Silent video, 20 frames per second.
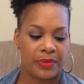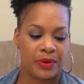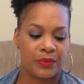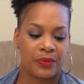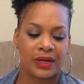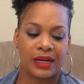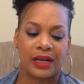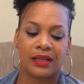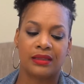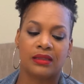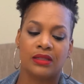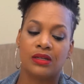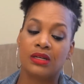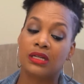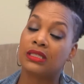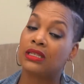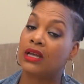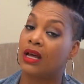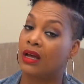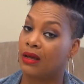But when I
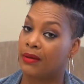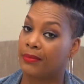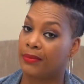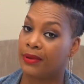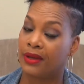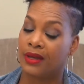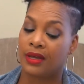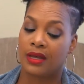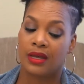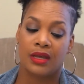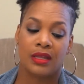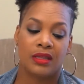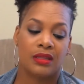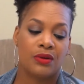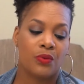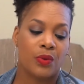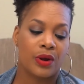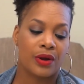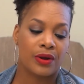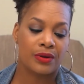looked up the
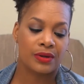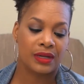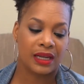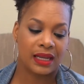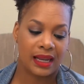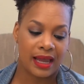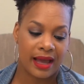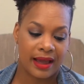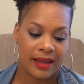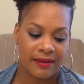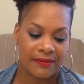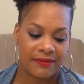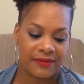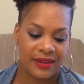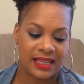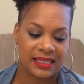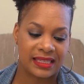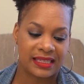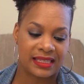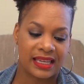word life,
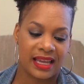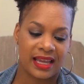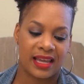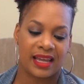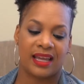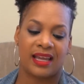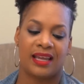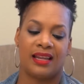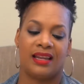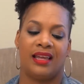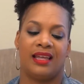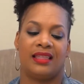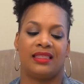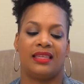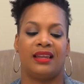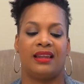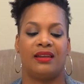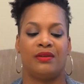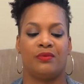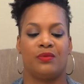it said that it